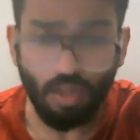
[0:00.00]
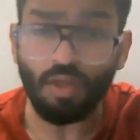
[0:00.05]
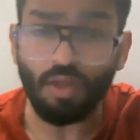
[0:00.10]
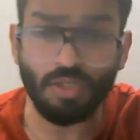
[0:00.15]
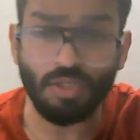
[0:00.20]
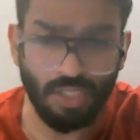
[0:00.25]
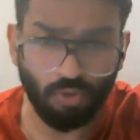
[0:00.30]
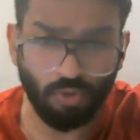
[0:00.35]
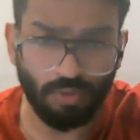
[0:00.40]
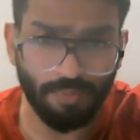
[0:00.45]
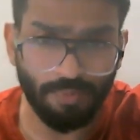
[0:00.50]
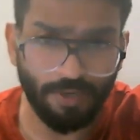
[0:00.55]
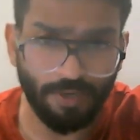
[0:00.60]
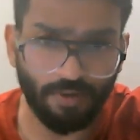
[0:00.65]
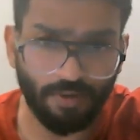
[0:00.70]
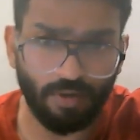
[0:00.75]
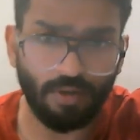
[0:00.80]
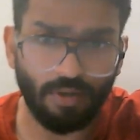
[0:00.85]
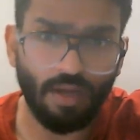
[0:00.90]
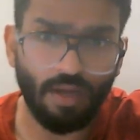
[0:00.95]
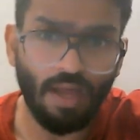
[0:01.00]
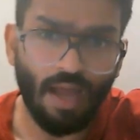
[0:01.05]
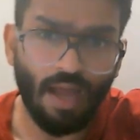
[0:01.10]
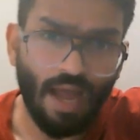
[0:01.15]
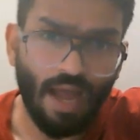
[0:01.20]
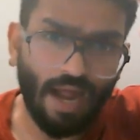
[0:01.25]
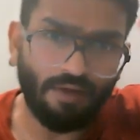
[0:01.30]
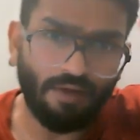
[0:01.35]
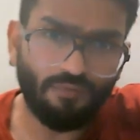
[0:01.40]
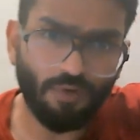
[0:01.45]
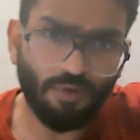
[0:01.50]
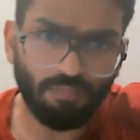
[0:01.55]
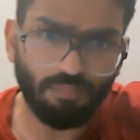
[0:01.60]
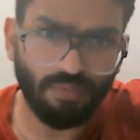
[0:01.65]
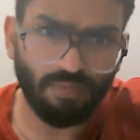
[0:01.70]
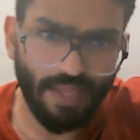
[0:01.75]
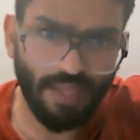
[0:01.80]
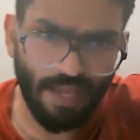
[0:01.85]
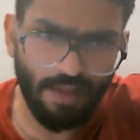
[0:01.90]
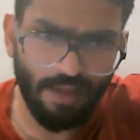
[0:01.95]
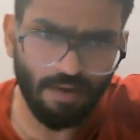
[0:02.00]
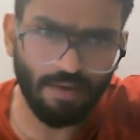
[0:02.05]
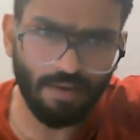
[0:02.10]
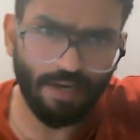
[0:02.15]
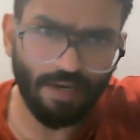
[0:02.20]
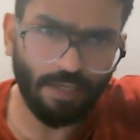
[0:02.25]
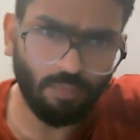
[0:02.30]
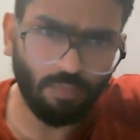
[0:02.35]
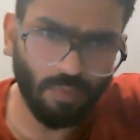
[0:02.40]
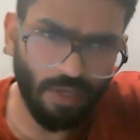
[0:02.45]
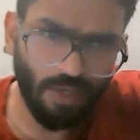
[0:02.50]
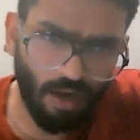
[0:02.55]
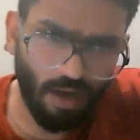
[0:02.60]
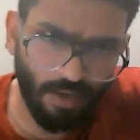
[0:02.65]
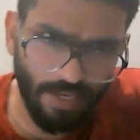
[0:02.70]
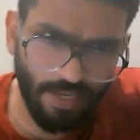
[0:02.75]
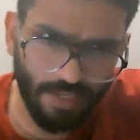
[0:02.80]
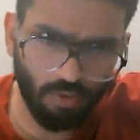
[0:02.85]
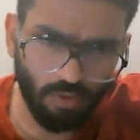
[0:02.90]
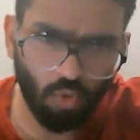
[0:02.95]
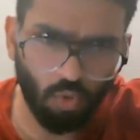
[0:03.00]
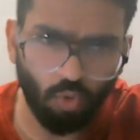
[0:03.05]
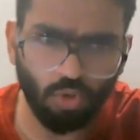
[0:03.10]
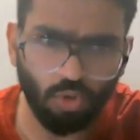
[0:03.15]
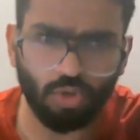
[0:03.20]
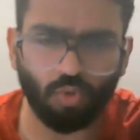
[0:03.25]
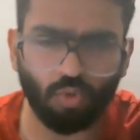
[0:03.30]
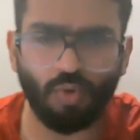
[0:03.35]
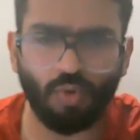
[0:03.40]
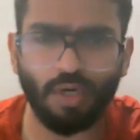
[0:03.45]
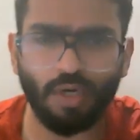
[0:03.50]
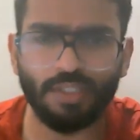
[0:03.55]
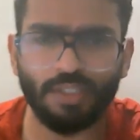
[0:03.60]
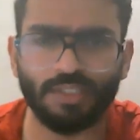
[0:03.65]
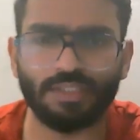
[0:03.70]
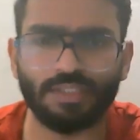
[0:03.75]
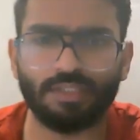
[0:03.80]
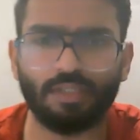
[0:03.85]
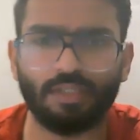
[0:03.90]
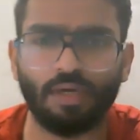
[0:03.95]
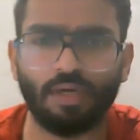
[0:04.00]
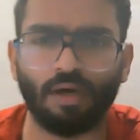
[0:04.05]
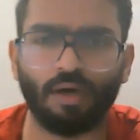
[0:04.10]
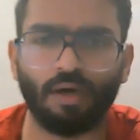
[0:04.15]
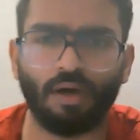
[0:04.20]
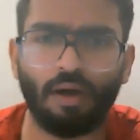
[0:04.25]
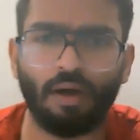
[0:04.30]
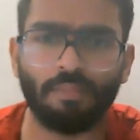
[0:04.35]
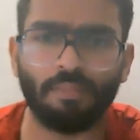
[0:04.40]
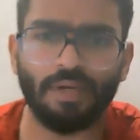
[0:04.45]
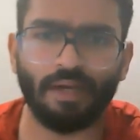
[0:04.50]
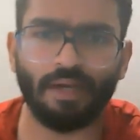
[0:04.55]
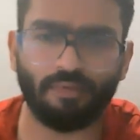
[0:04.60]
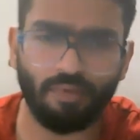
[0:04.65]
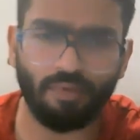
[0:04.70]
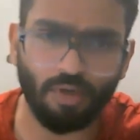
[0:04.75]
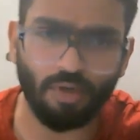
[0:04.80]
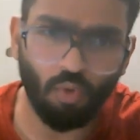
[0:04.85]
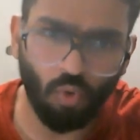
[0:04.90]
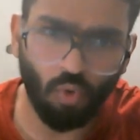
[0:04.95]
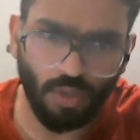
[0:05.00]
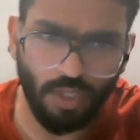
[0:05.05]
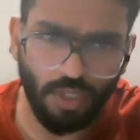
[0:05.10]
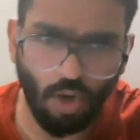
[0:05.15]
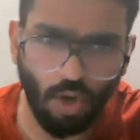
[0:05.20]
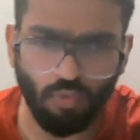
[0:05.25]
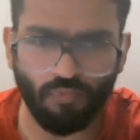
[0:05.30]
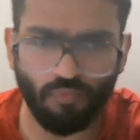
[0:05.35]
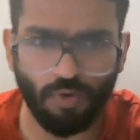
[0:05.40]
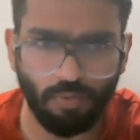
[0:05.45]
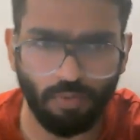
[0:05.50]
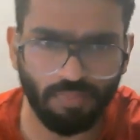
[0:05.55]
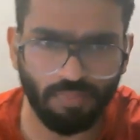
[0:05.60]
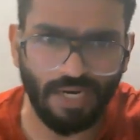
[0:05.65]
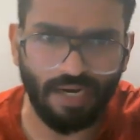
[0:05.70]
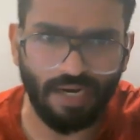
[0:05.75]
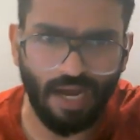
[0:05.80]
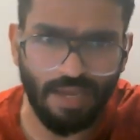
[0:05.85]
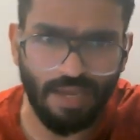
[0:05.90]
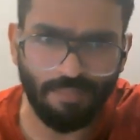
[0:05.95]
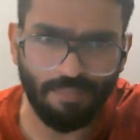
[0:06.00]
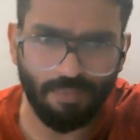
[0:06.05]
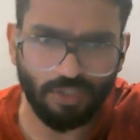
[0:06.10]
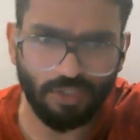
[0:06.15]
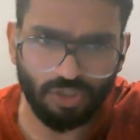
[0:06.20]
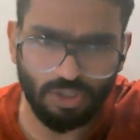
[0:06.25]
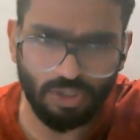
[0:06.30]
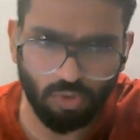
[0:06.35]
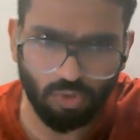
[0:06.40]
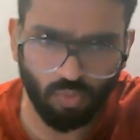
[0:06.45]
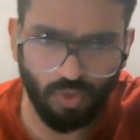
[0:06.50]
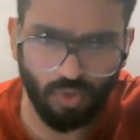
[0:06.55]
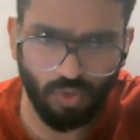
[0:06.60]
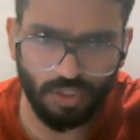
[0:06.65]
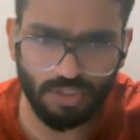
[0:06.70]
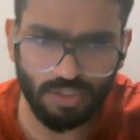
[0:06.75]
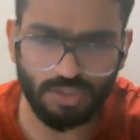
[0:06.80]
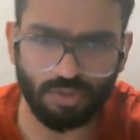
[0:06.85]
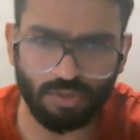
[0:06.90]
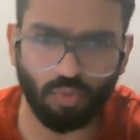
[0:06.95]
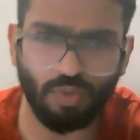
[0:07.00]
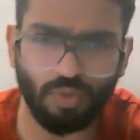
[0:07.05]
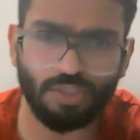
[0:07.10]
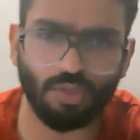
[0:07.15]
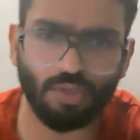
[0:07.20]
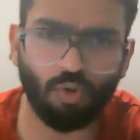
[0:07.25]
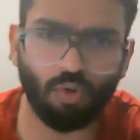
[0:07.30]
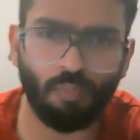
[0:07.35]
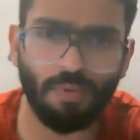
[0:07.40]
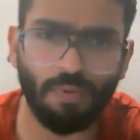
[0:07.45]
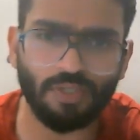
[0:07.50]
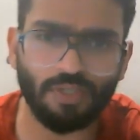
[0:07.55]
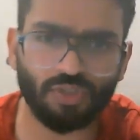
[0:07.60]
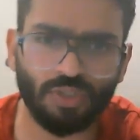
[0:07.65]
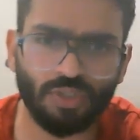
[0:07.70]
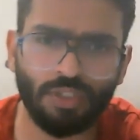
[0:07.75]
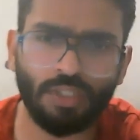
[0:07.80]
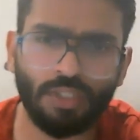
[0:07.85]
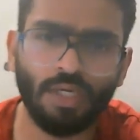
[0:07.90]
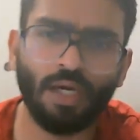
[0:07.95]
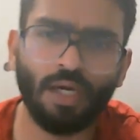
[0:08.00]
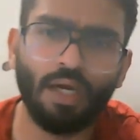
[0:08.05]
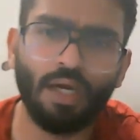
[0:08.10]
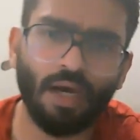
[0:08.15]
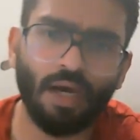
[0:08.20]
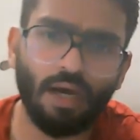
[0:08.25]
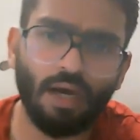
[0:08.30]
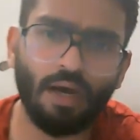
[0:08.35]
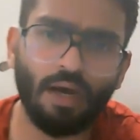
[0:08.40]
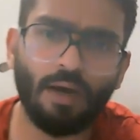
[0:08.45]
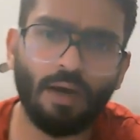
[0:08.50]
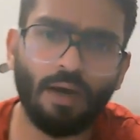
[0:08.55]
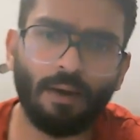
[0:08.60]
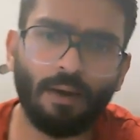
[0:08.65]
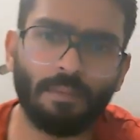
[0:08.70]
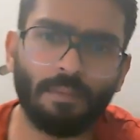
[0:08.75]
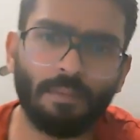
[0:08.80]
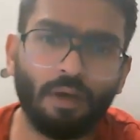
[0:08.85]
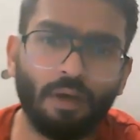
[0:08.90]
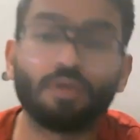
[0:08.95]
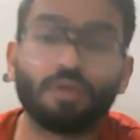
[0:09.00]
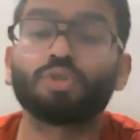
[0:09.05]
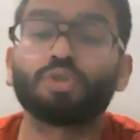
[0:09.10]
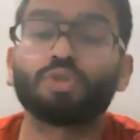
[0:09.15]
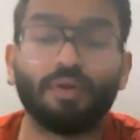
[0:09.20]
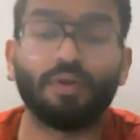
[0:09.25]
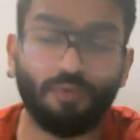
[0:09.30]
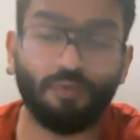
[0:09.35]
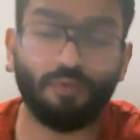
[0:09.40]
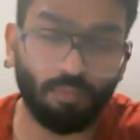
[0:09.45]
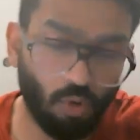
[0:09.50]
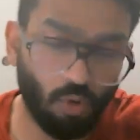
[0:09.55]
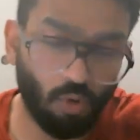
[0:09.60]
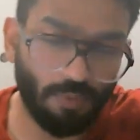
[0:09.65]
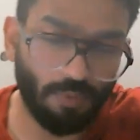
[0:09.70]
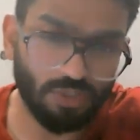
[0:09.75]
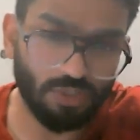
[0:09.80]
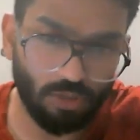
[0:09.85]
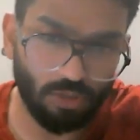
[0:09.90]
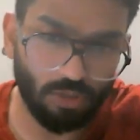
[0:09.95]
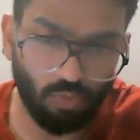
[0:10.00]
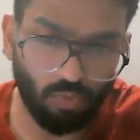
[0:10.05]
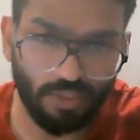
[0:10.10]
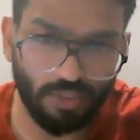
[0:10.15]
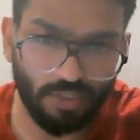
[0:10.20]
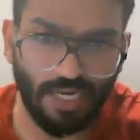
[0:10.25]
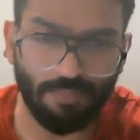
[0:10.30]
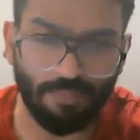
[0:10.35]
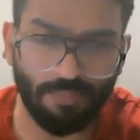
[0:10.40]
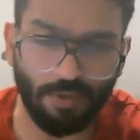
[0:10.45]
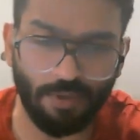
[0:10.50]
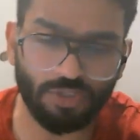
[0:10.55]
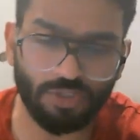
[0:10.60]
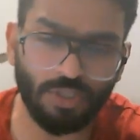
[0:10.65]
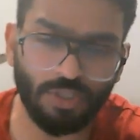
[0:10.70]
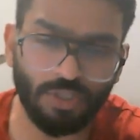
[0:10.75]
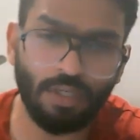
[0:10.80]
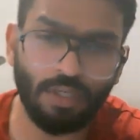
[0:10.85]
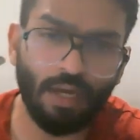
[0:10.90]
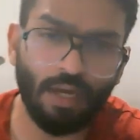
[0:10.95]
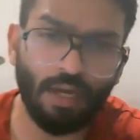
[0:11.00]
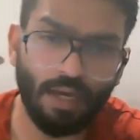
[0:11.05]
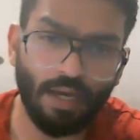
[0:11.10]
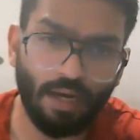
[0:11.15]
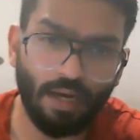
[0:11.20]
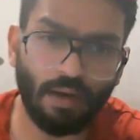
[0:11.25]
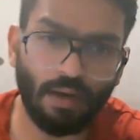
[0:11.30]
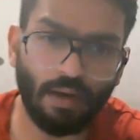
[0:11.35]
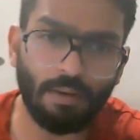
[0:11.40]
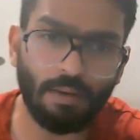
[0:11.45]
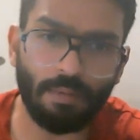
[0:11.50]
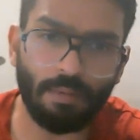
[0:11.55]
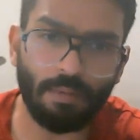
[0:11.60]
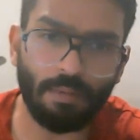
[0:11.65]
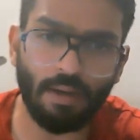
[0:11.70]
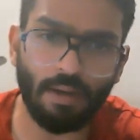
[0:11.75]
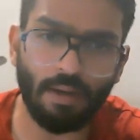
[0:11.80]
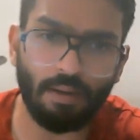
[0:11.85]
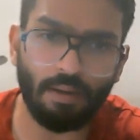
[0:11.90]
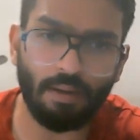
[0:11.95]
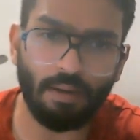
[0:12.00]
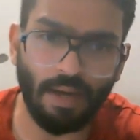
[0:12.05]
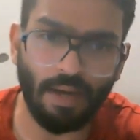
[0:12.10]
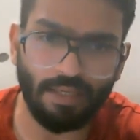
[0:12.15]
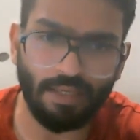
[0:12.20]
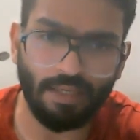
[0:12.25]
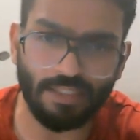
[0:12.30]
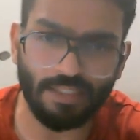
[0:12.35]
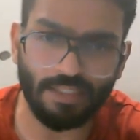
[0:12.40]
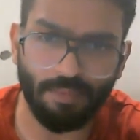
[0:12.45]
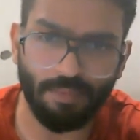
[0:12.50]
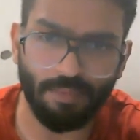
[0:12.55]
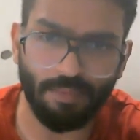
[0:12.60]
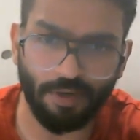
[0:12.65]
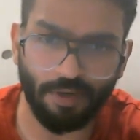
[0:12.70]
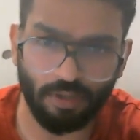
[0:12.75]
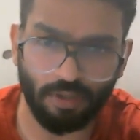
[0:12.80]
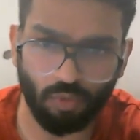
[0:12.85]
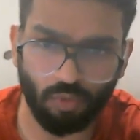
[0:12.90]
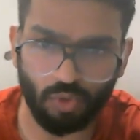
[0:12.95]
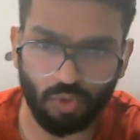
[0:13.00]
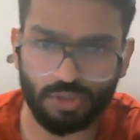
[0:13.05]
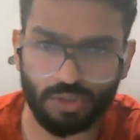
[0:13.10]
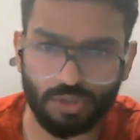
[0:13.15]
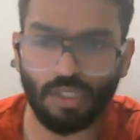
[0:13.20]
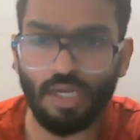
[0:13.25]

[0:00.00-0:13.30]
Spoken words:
South America. And from there it will again go towards it will go down from that high pressure towards low pressure, from low pressure towards high pressure at the American coast.